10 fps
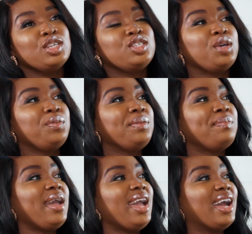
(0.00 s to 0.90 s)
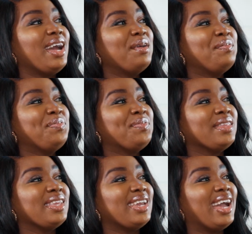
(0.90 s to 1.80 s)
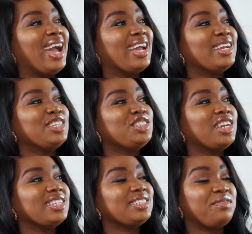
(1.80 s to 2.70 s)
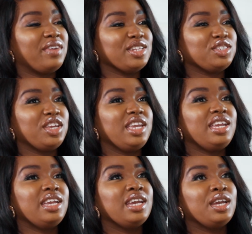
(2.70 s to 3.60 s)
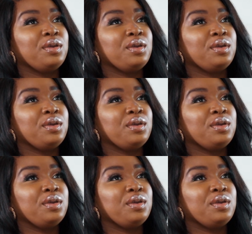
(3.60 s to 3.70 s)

So we met at a church event. So he